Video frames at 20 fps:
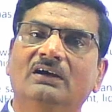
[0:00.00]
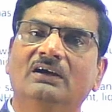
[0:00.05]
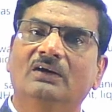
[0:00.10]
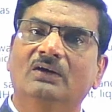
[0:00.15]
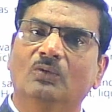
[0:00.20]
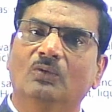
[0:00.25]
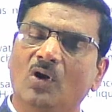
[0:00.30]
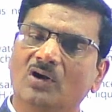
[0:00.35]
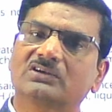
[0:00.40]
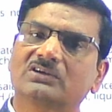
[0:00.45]

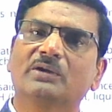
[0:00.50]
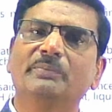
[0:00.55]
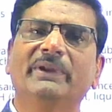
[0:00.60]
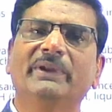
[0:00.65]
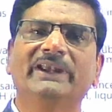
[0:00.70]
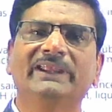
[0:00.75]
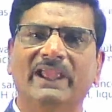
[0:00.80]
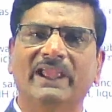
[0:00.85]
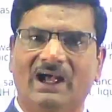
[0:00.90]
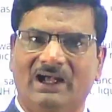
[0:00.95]
water
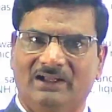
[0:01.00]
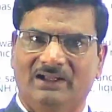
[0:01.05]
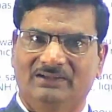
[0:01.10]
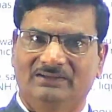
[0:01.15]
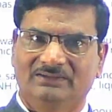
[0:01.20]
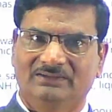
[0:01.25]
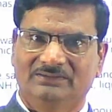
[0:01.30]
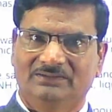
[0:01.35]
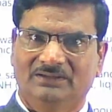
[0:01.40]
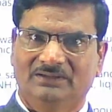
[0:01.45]
media,
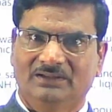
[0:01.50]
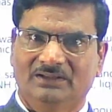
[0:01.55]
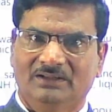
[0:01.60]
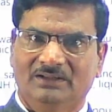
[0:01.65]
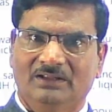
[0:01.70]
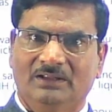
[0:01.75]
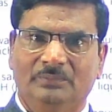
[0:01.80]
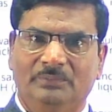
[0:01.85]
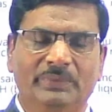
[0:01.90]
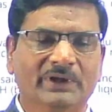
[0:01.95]

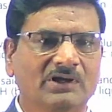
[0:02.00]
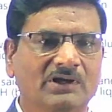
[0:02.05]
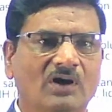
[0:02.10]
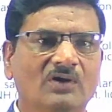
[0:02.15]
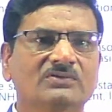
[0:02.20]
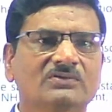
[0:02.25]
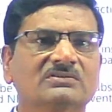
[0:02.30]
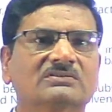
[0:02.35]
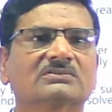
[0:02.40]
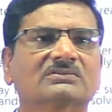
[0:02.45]

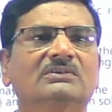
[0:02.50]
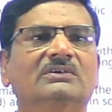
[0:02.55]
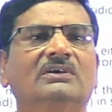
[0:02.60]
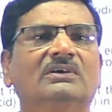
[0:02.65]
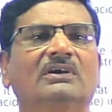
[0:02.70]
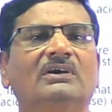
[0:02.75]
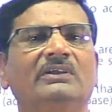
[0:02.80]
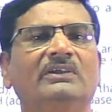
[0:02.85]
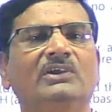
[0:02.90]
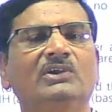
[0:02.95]
because
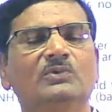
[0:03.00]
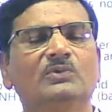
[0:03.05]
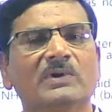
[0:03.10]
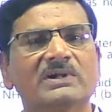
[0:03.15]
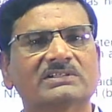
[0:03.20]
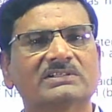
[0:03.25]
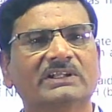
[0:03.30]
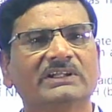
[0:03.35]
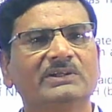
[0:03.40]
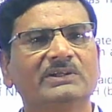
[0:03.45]

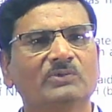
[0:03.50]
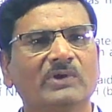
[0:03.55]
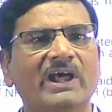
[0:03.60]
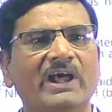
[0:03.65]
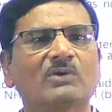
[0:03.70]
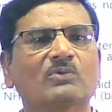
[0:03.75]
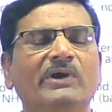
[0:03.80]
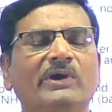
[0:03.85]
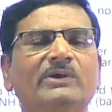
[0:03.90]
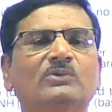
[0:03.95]
universally you are
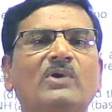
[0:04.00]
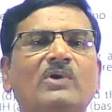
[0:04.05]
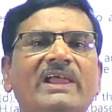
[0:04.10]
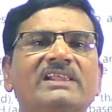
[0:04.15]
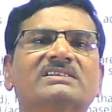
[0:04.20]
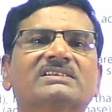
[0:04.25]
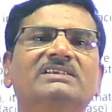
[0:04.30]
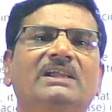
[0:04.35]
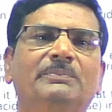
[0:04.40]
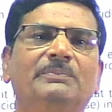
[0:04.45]
going to
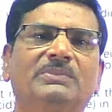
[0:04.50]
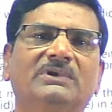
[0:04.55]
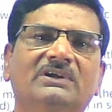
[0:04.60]
accept